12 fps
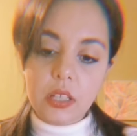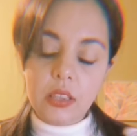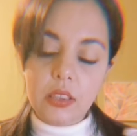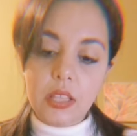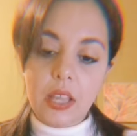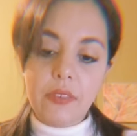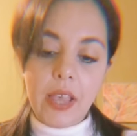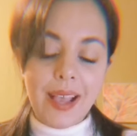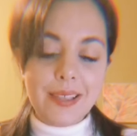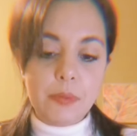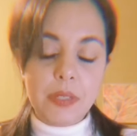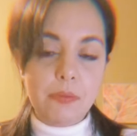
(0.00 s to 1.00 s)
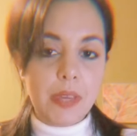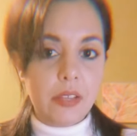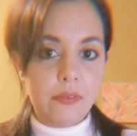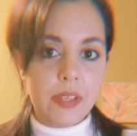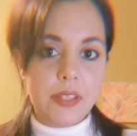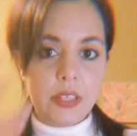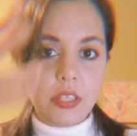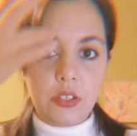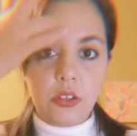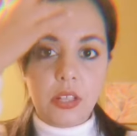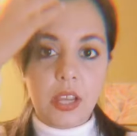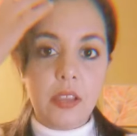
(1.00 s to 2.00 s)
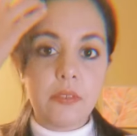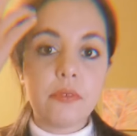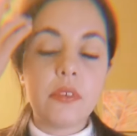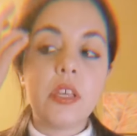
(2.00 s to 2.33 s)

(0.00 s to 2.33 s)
love has been manifesting in your life,